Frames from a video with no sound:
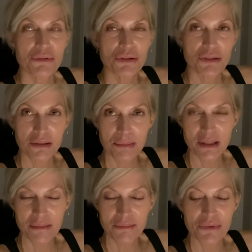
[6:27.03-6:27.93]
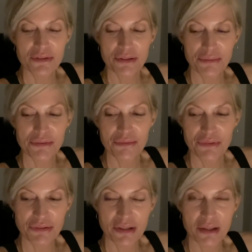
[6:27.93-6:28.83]
You need to become very self
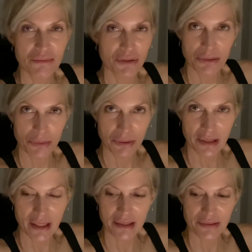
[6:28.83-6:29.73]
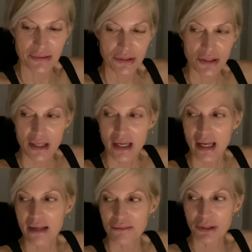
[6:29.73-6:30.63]
sufficient and very organized
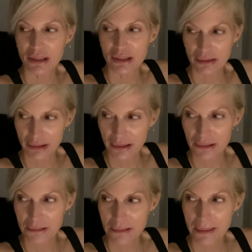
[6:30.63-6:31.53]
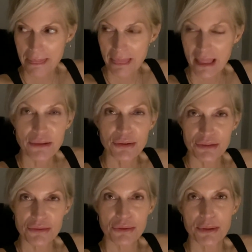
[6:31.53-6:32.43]
and very clear. And you
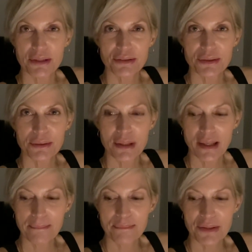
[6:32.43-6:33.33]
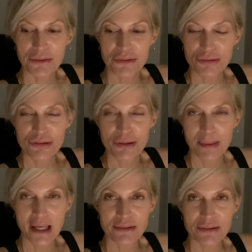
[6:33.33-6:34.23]
can do it. Okay? And this too shall
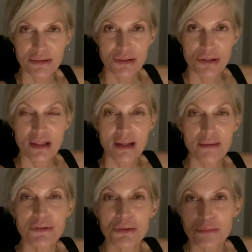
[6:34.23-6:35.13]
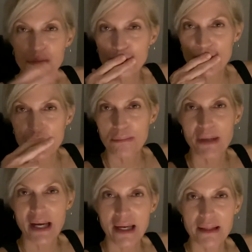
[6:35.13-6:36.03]
pass. Love you.
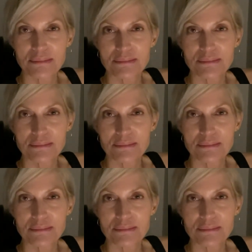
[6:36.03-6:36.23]
Bye.